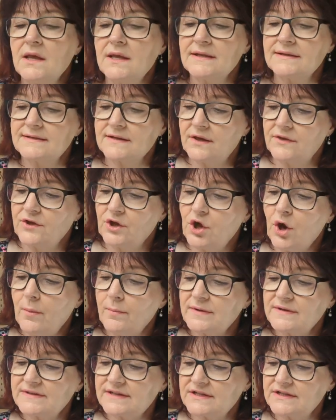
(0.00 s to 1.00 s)
So the
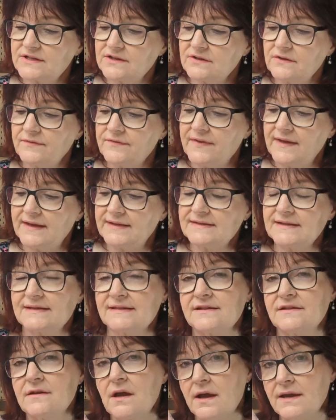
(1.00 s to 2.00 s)
composition of this
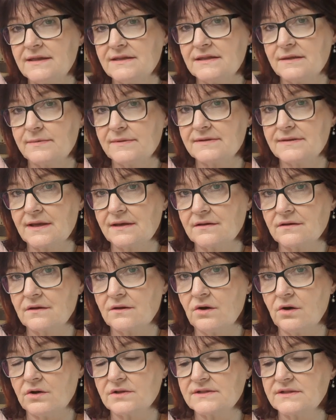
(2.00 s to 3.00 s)
is 90%
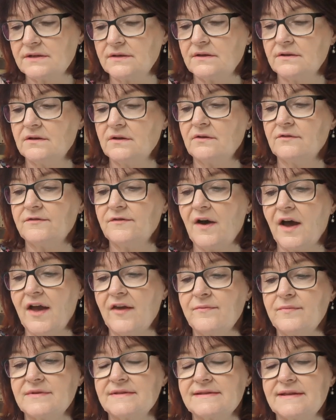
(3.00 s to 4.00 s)
cotton,
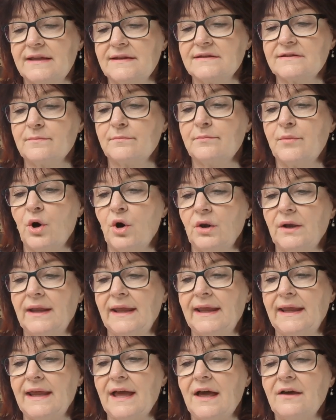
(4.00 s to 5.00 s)
5%
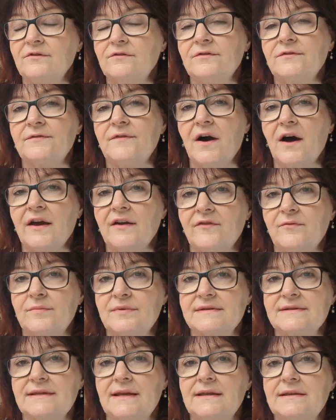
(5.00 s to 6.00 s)
poly, and
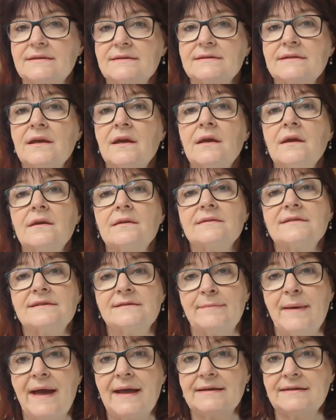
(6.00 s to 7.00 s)
5%
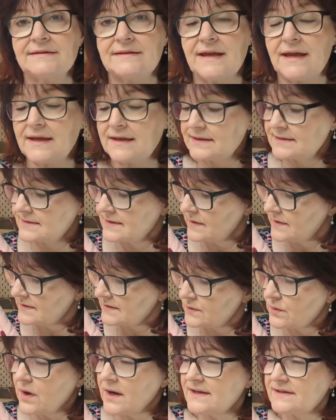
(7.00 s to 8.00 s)
spandex. So it's
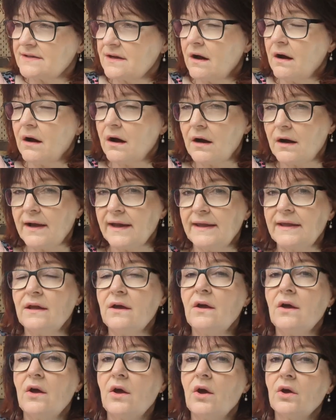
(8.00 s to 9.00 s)
quite a high
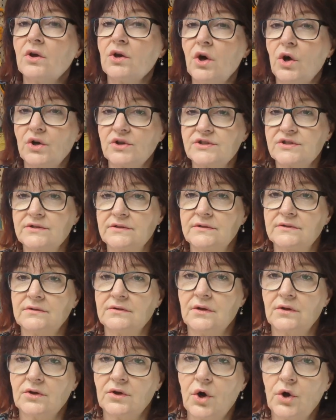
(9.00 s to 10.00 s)
cotton
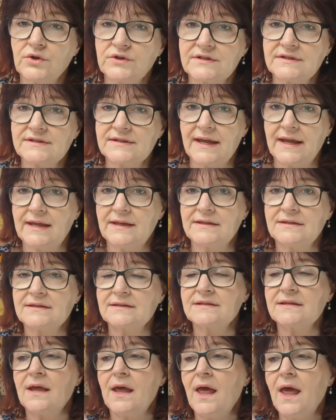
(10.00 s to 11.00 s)

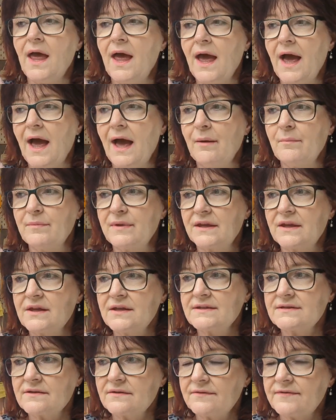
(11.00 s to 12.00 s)
content, and
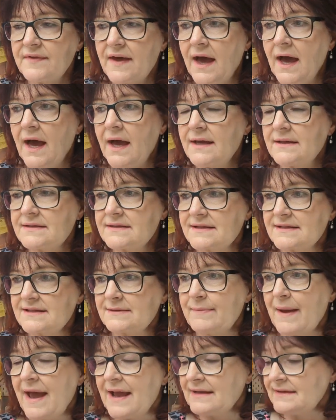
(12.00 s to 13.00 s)
because of that
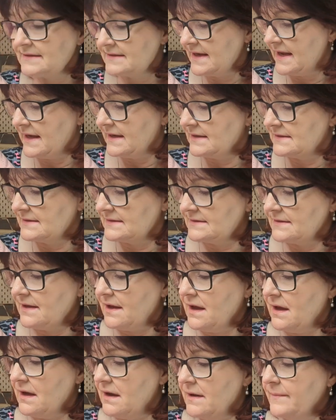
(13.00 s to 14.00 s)
spandex
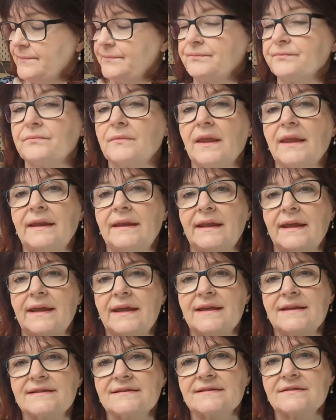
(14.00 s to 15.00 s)
in it,
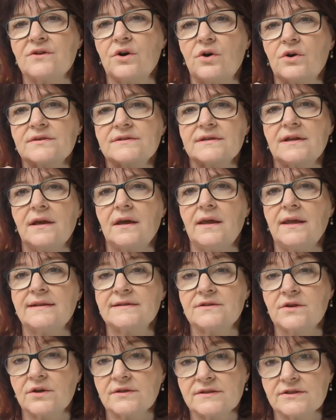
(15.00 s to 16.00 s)
it's got a
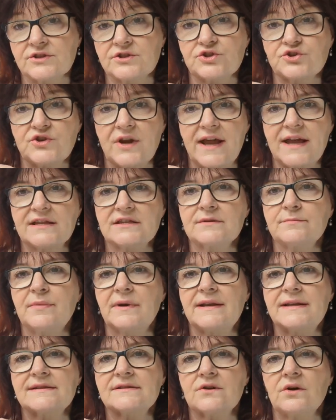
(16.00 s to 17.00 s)
stretch,
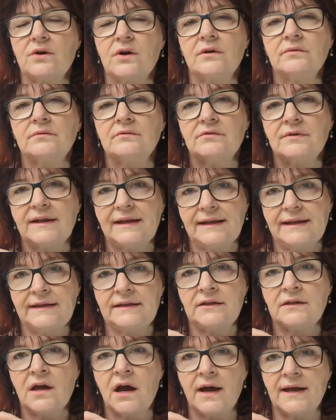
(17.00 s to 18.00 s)
but it's got a really
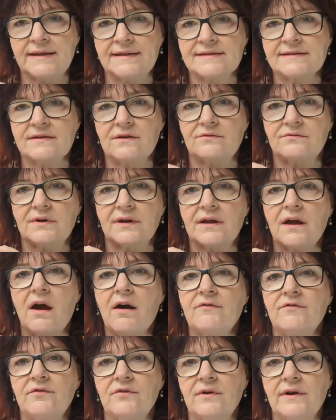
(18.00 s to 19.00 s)
nice
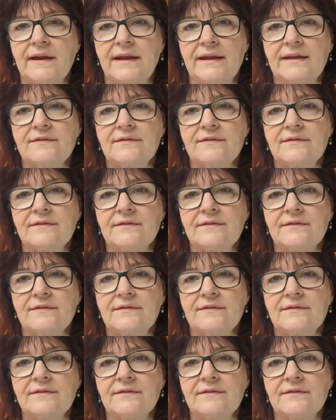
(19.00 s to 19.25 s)
recovery.